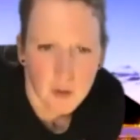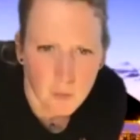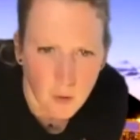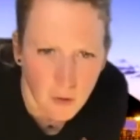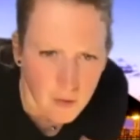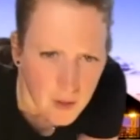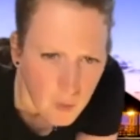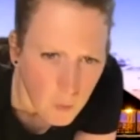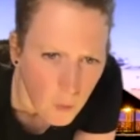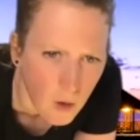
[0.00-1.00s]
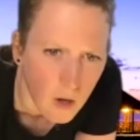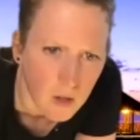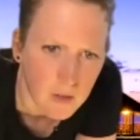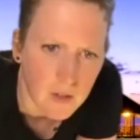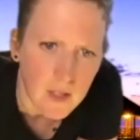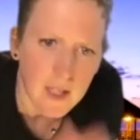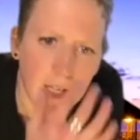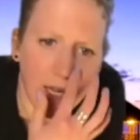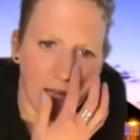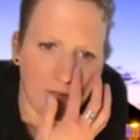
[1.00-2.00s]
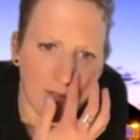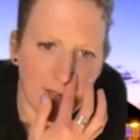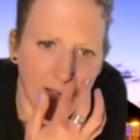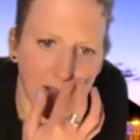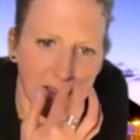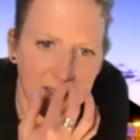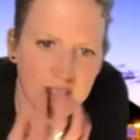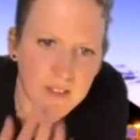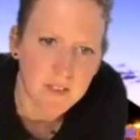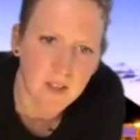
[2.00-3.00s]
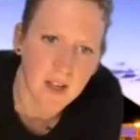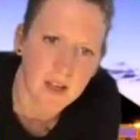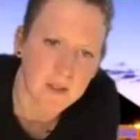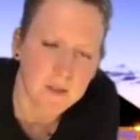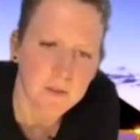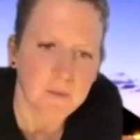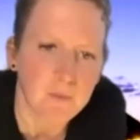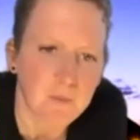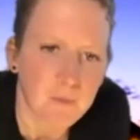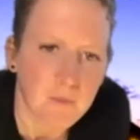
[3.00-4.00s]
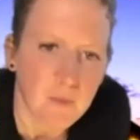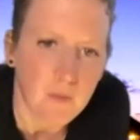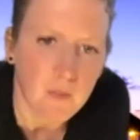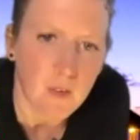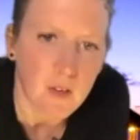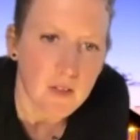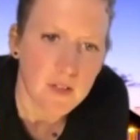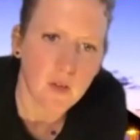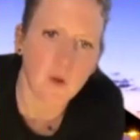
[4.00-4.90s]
warrior one, left side, okay? So